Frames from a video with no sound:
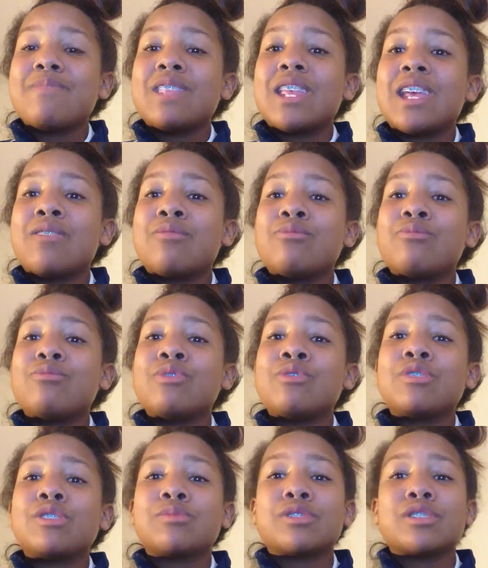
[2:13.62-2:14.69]
And we
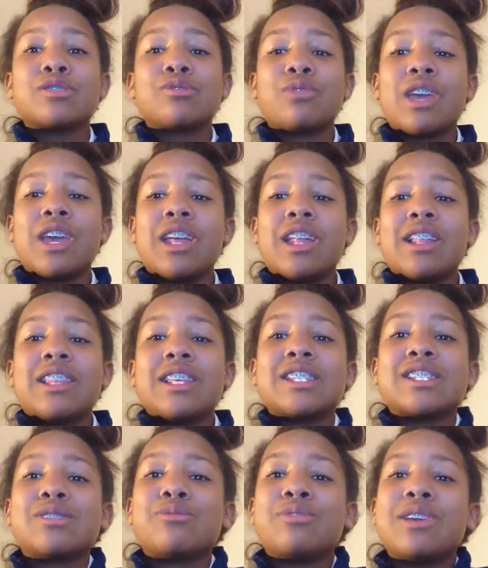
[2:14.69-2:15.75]
were supposed to wait at
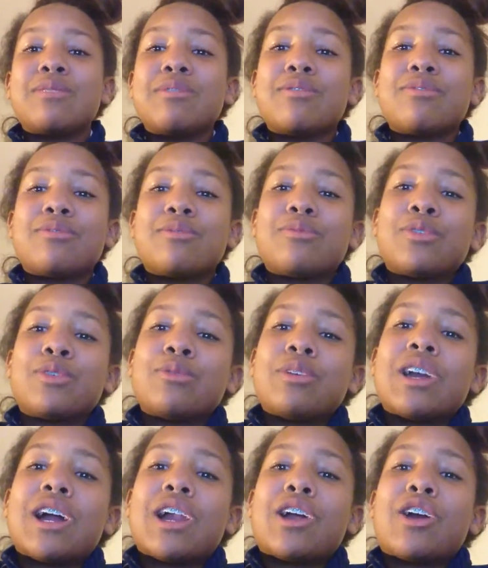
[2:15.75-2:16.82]
least a week before we
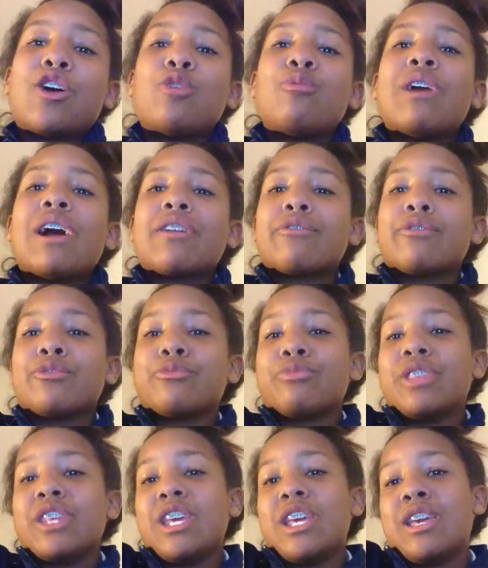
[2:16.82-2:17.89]
got a call back
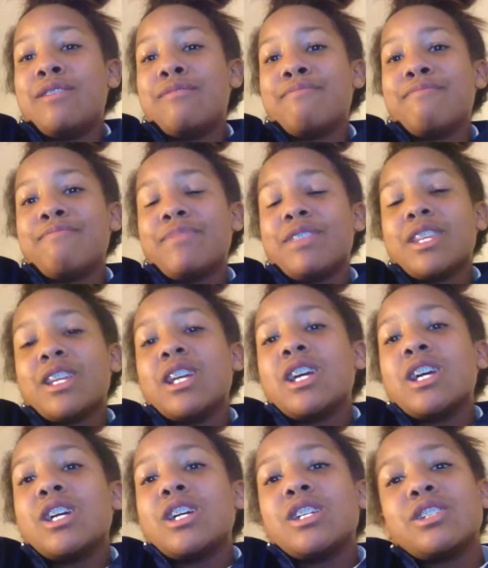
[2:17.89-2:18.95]
from the
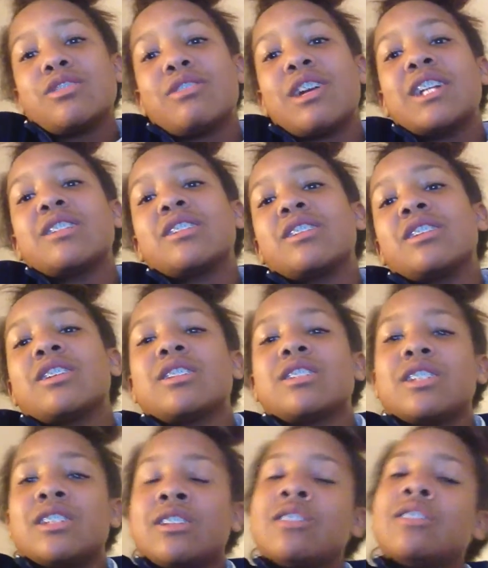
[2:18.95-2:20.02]
directors,
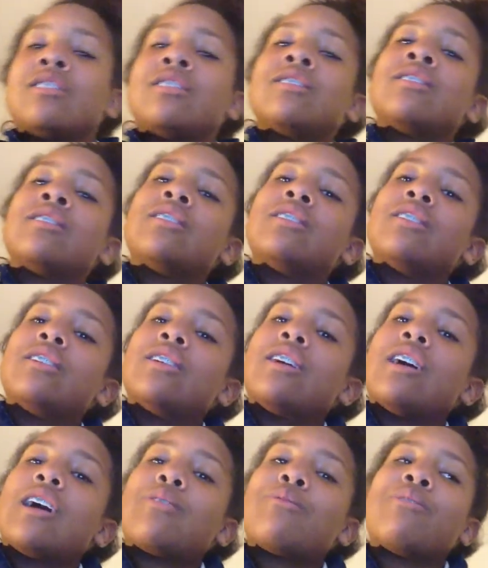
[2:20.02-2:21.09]
and
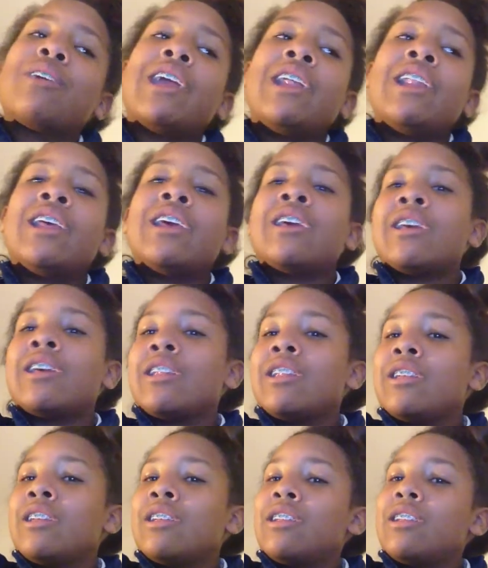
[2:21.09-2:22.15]
I waited
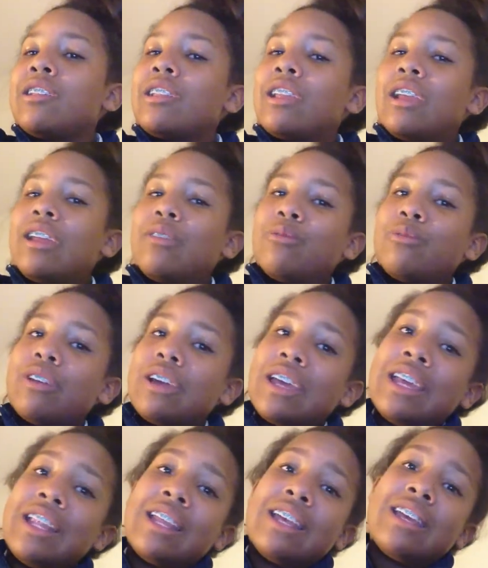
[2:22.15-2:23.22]
and
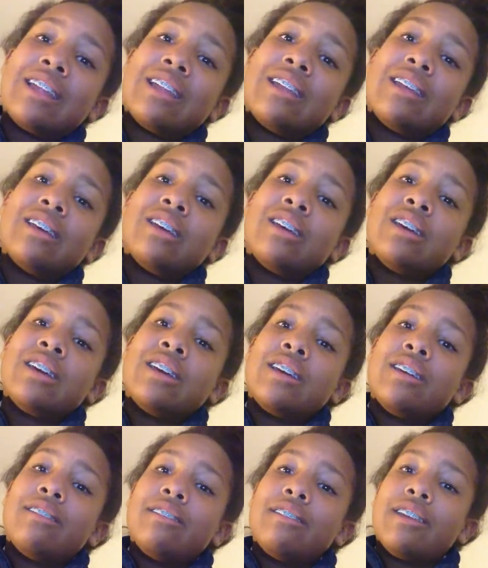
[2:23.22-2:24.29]
waited
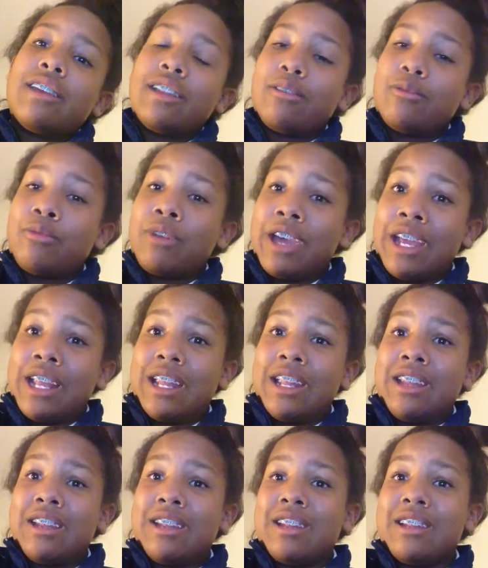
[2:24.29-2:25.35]
and waited.